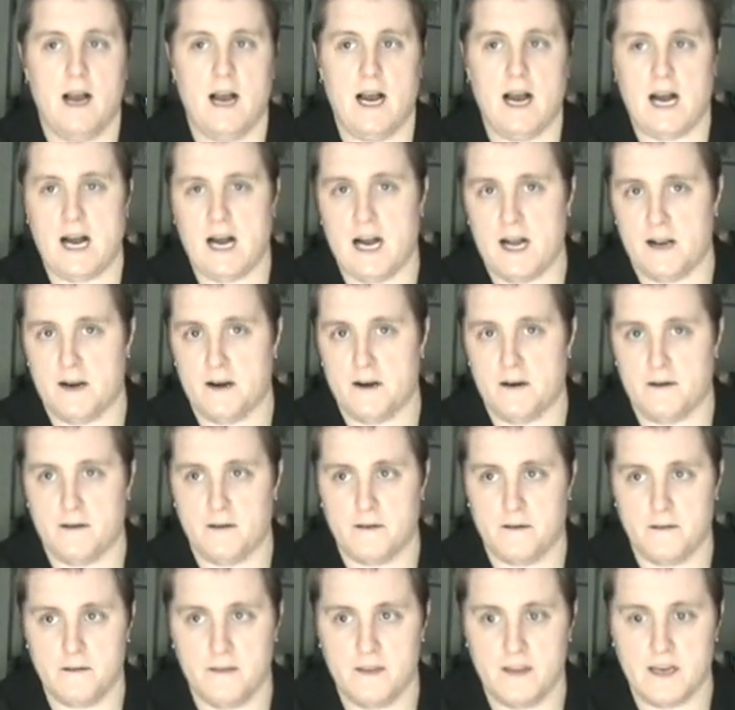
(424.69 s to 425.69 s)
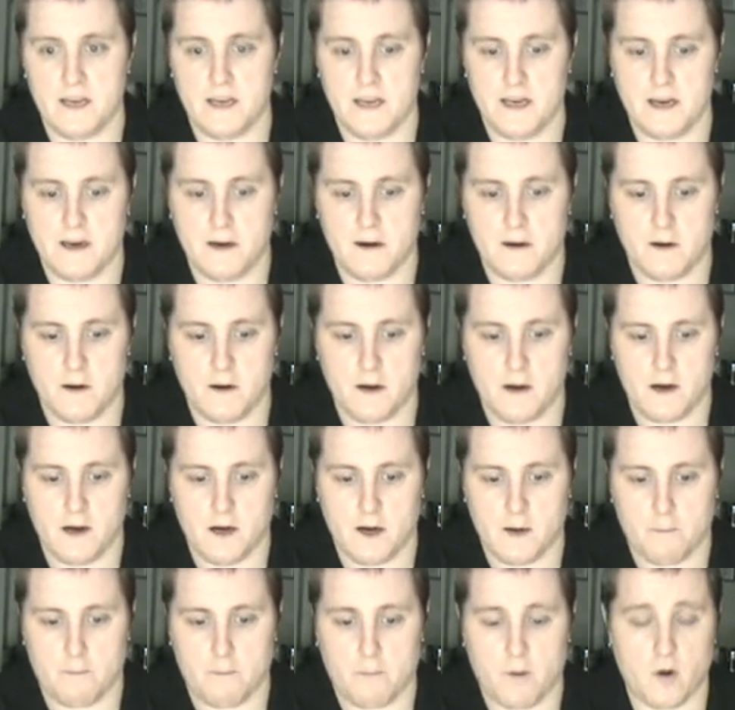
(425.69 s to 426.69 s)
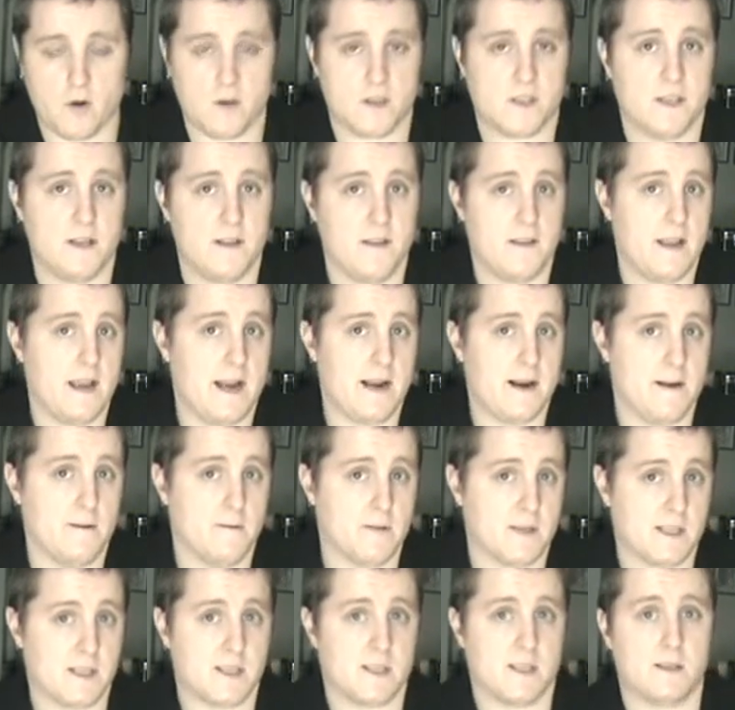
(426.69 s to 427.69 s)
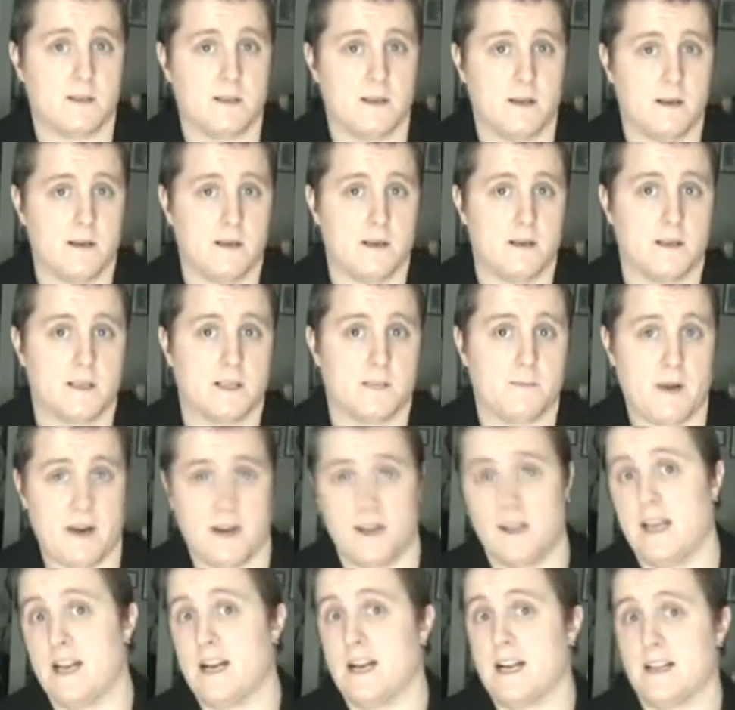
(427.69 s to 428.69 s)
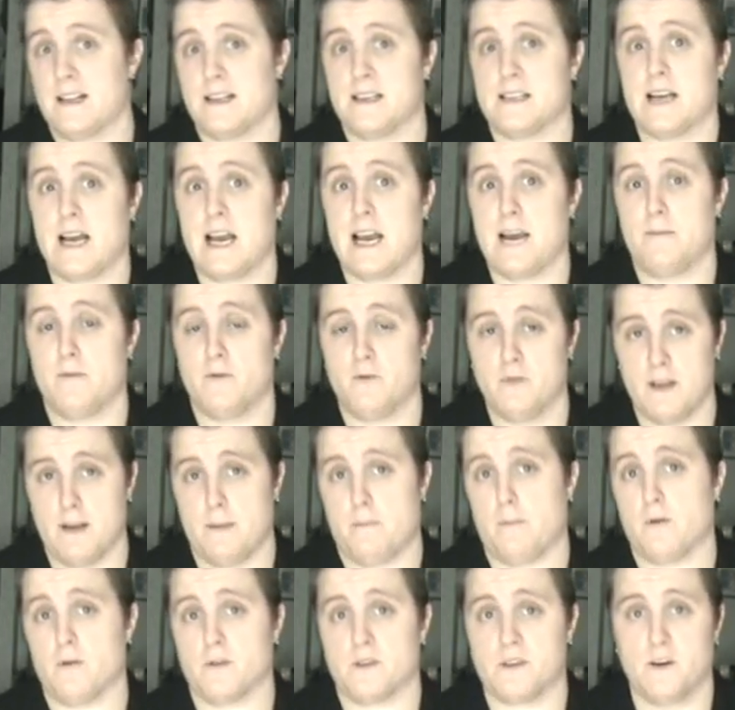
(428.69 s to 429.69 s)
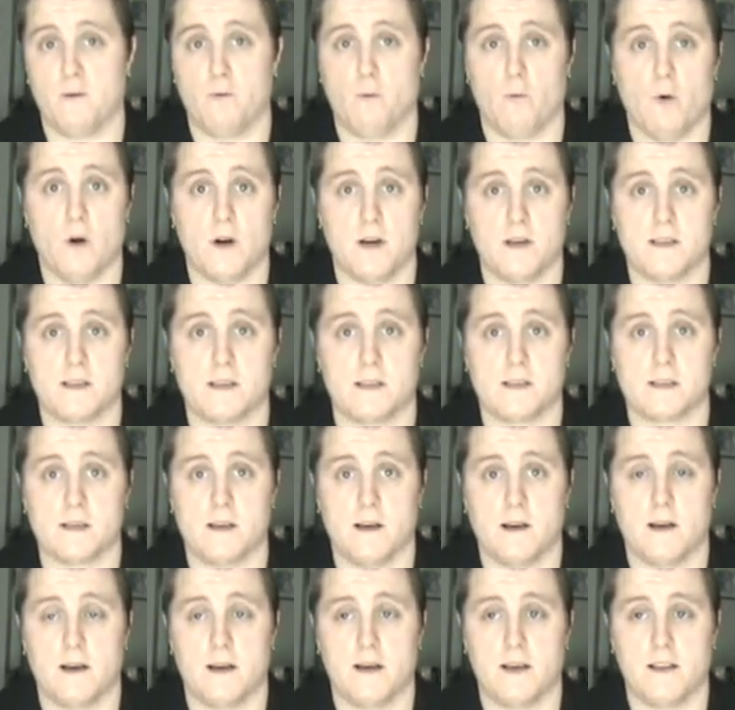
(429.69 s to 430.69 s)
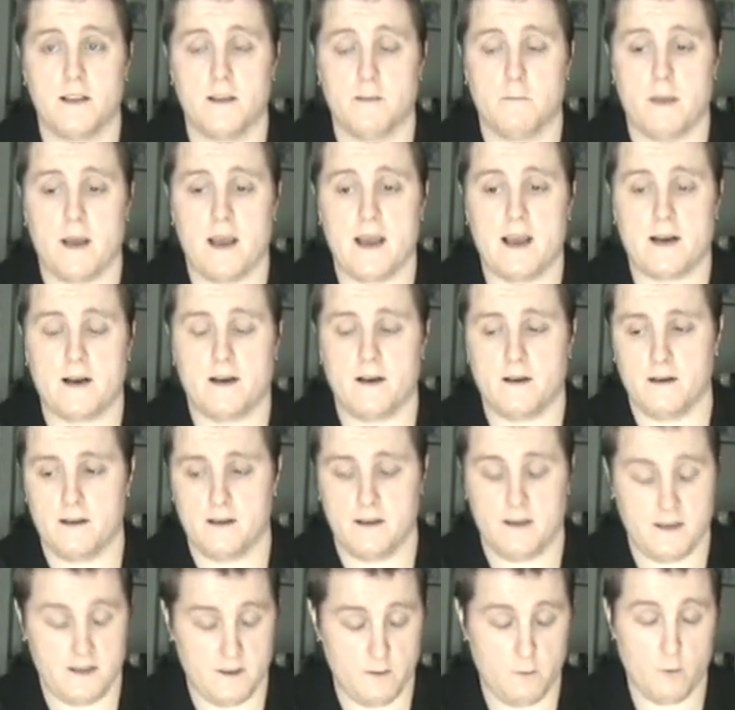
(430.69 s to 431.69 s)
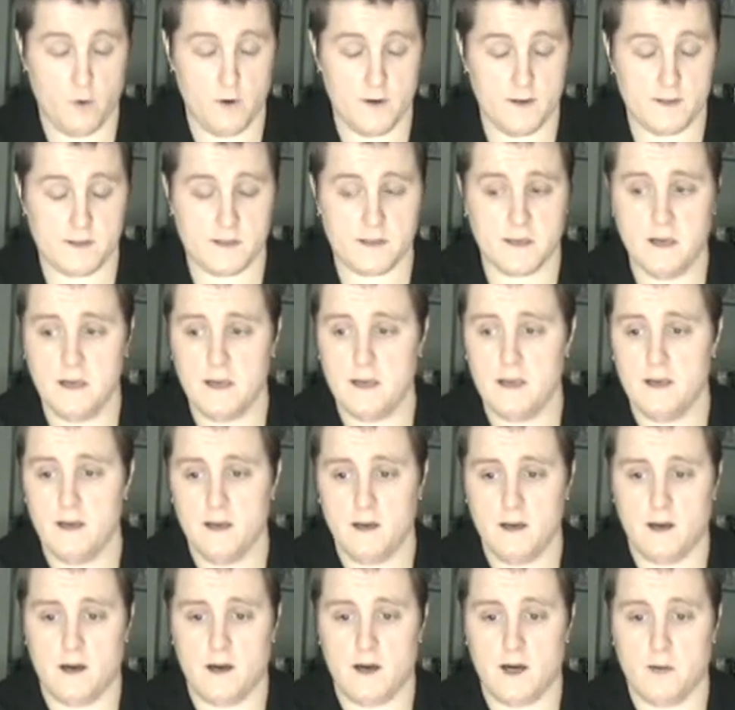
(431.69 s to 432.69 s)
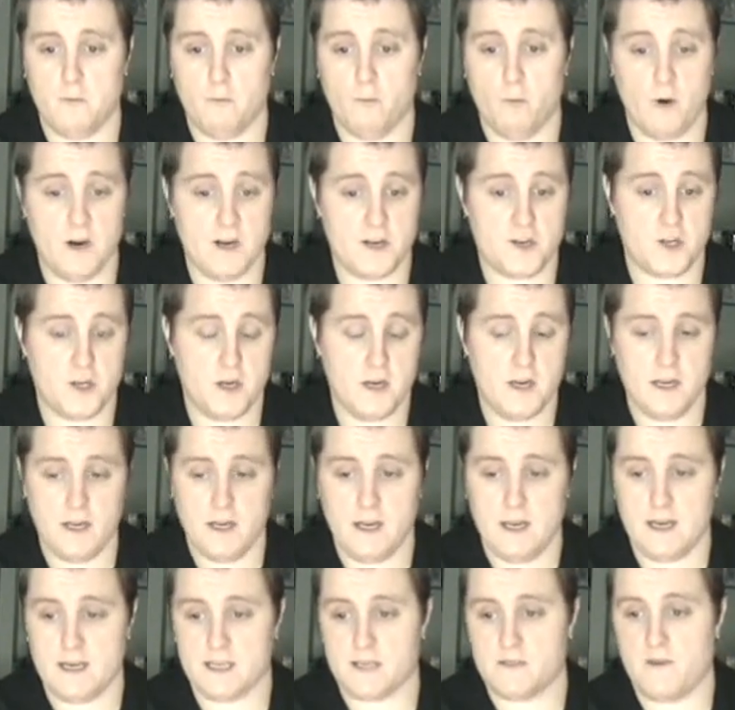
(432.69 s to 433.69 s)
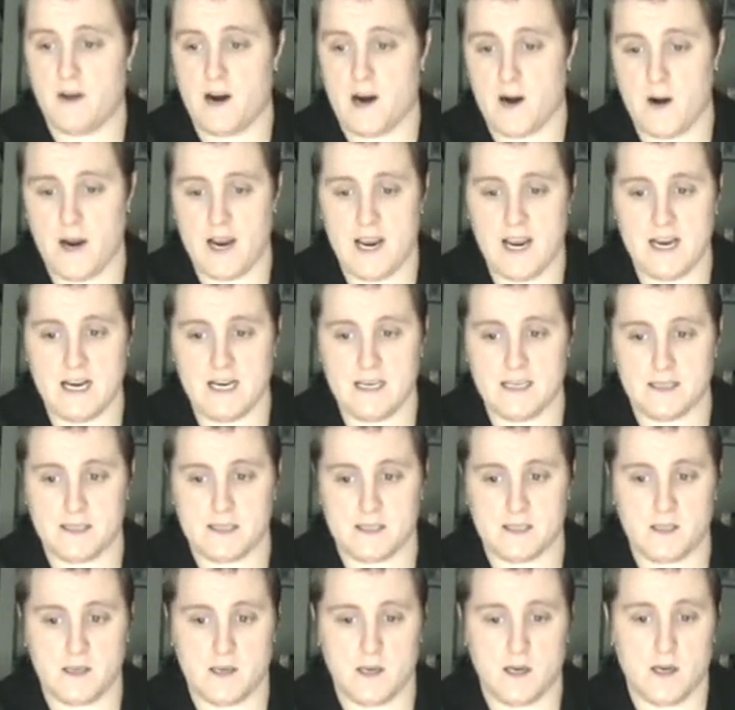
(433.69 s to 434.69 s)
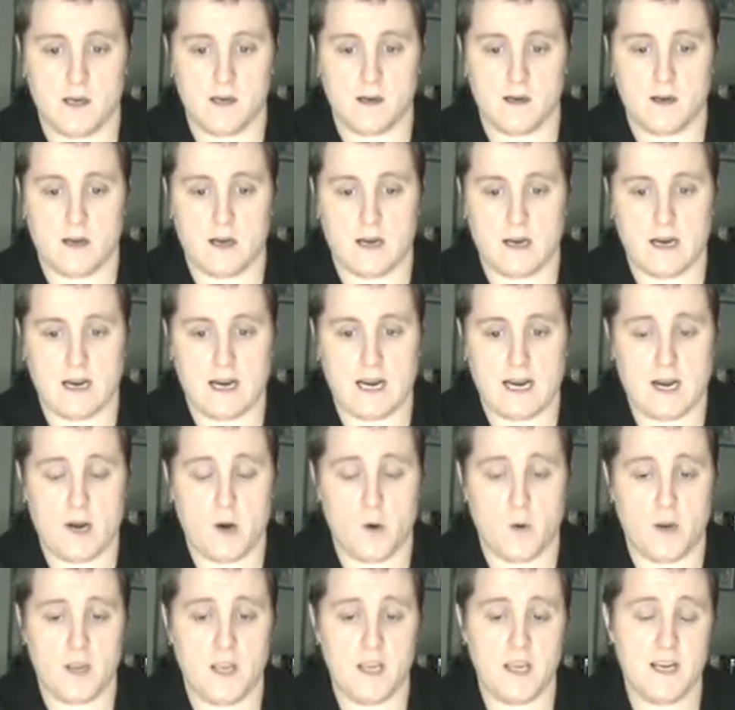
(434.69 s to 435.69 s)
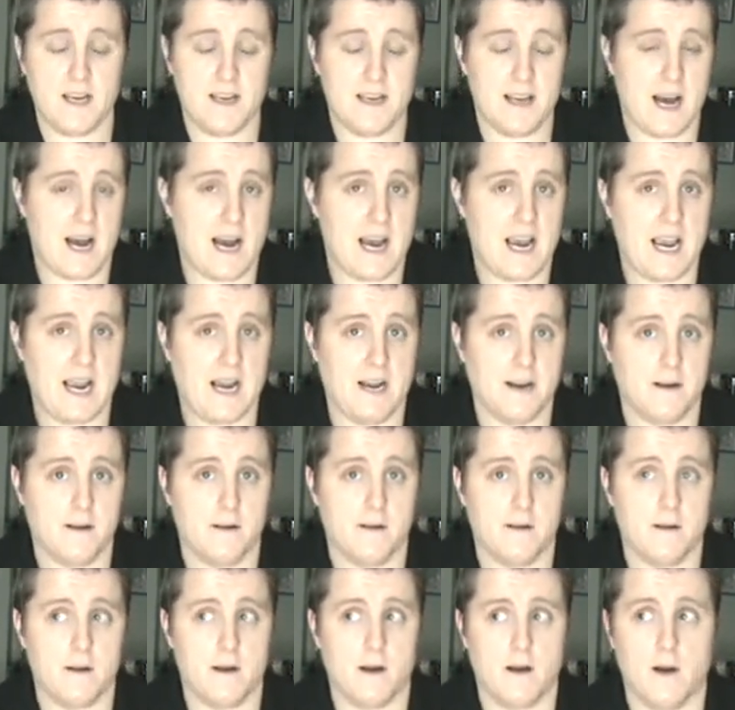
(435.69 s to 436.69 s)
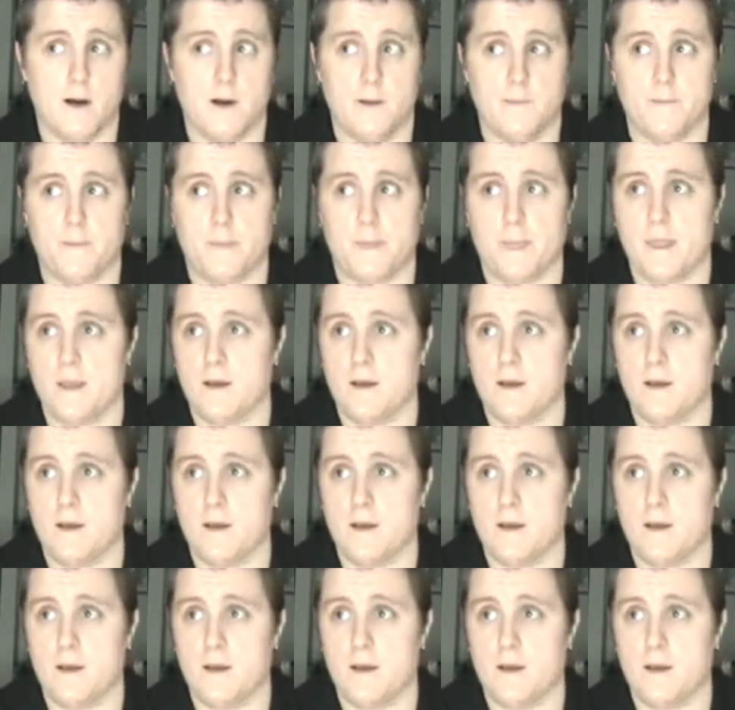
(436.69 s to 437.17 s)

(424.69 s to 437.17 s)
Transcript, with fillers: on the uh, person that it was uh, speculated at the time who that person was uh, in the back uh, in the woods, um, which as far as uh, how he died, um,